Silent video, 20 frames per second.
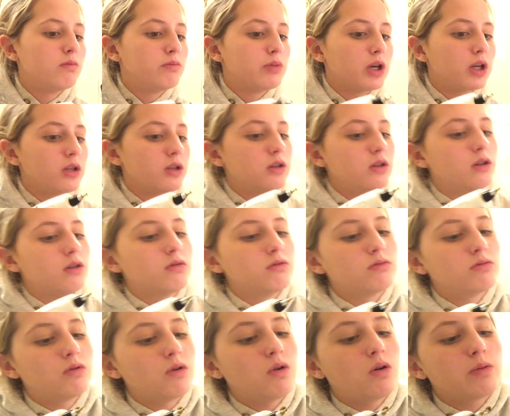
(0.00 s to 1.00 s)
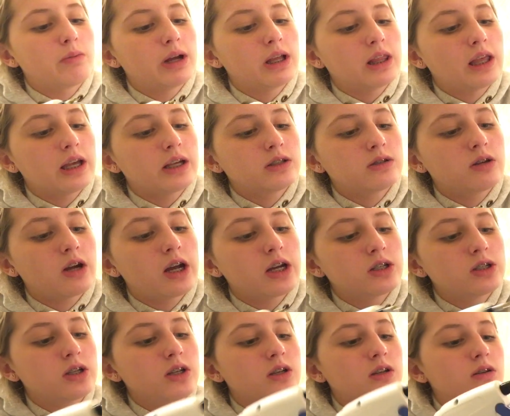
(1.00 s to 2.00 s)
but you know, or my legs are
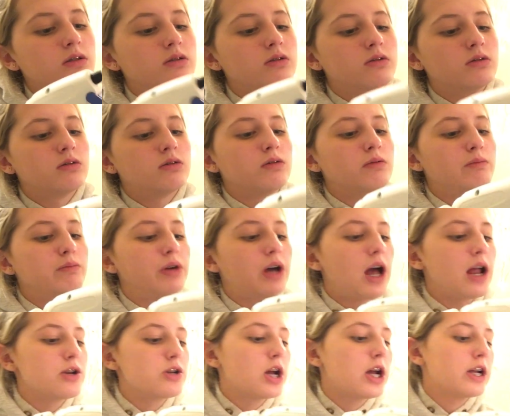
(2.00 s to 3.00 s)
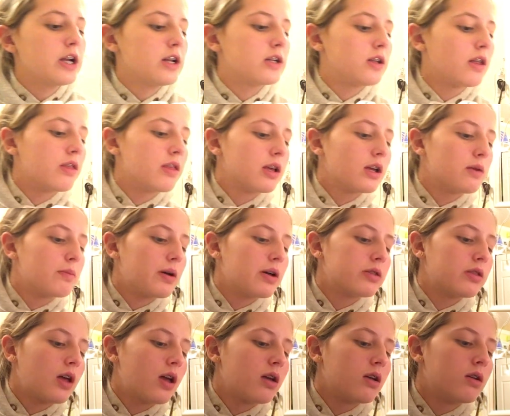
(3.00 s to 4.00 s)
ashy. But I try not to think
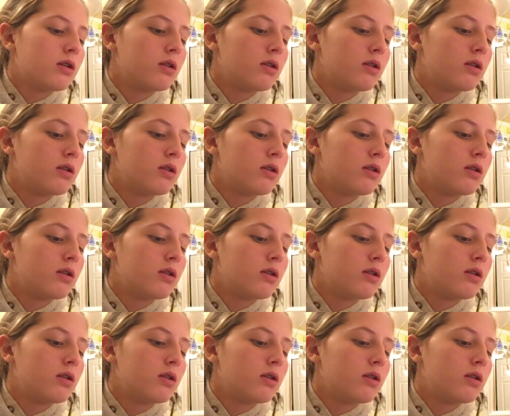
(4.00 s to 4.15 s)
about that.